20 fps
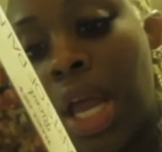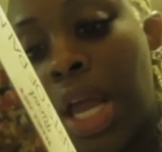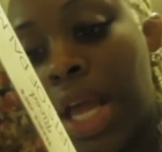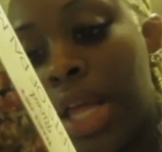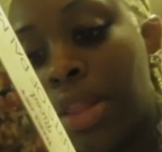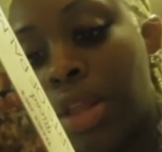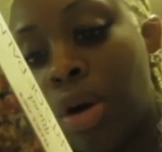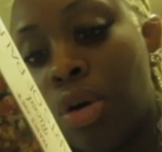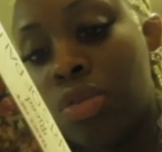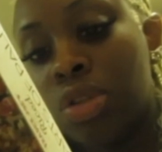
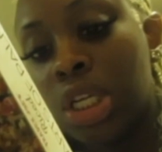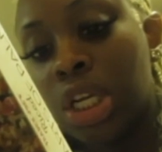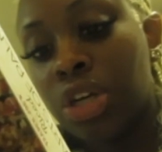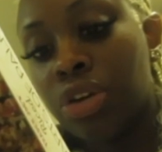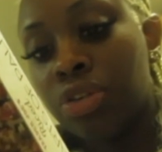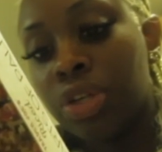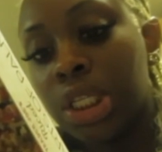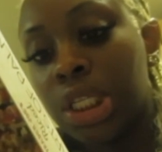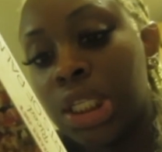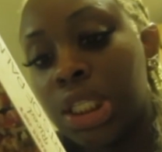and the only
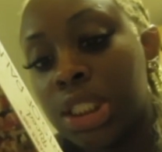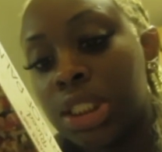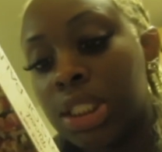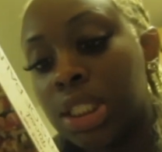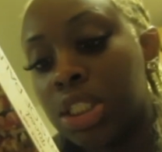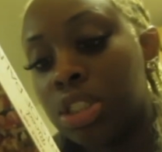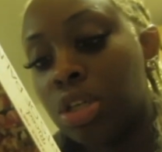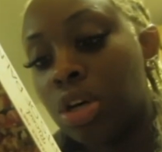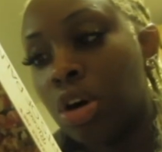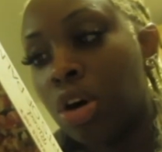ingredients
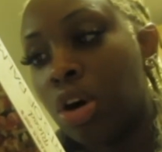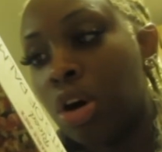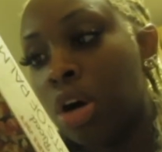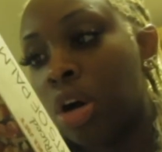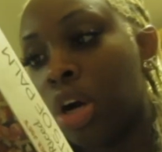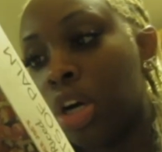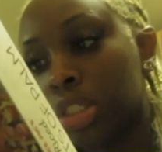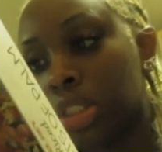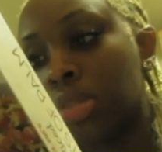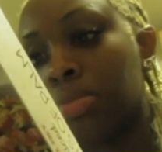is
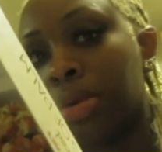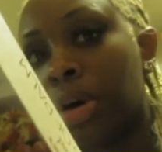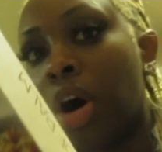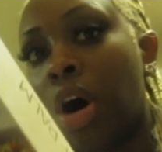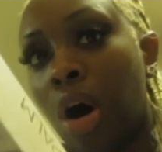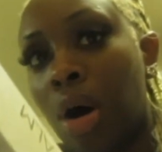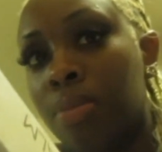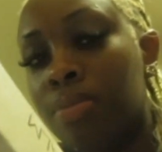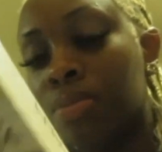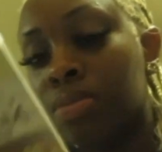hearts of
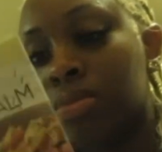palm,